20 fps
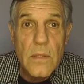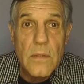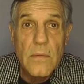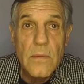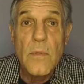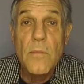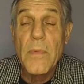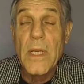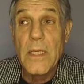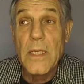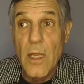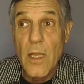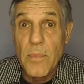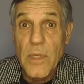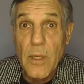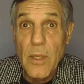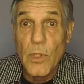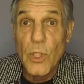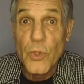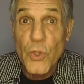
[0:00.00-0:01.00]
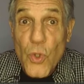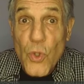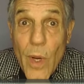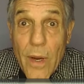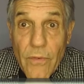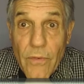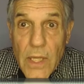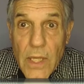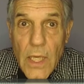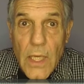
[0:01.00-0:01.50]
You might not be able to do
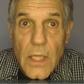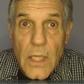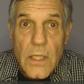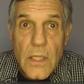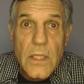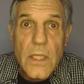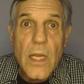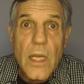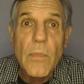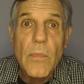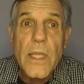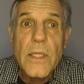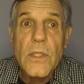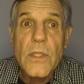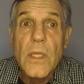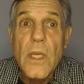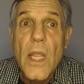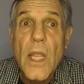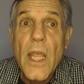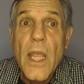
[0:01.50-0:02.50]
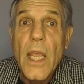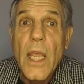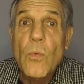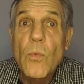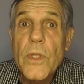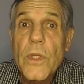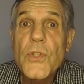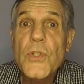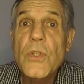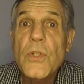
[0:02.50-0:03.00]
everything in the same lesson. And
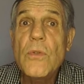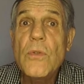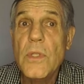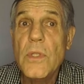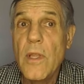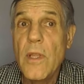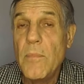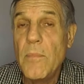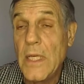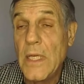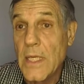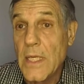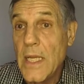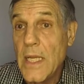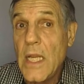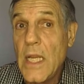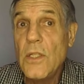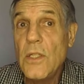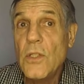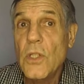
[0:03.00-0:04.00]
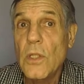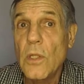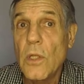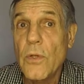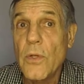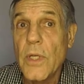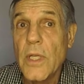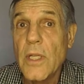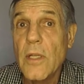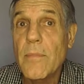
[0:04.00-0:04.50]
once students have been engaged in
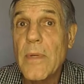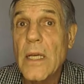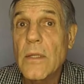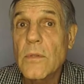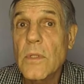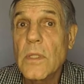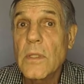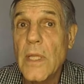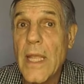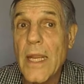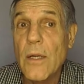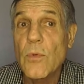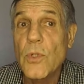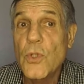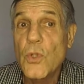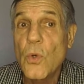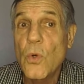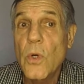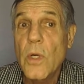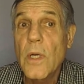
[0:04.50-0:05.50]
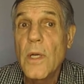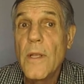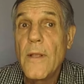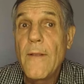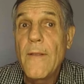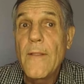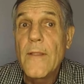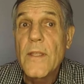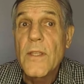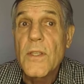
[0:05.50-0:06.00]
learning about language or
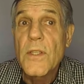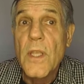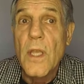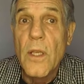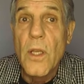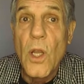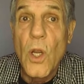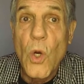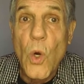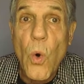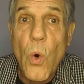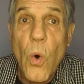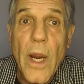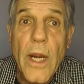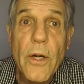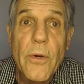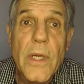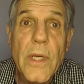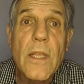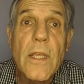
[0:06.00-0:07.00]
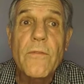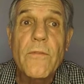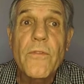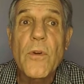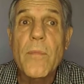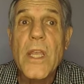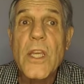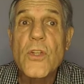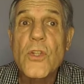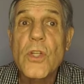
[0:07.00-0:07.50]
acquiring
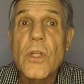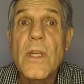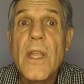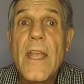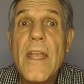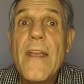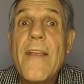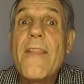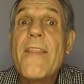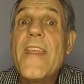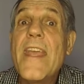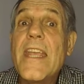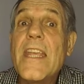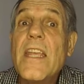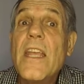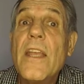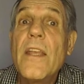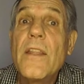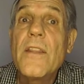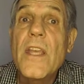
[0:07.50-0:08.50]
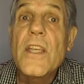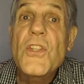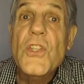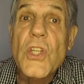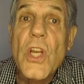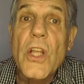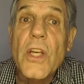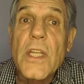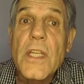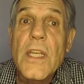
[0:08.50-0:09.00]
information, they
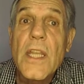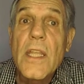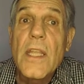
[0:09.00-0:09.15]
studied.